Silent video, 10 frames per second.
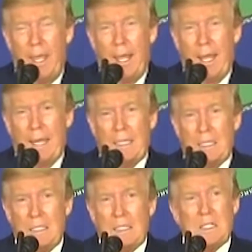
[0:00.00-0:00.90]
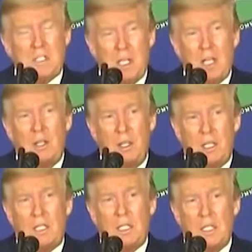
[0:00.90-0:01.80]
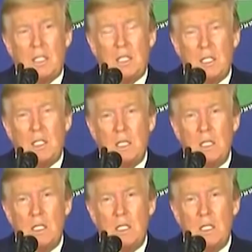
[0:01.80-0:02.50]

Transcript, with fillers: And he said that uh,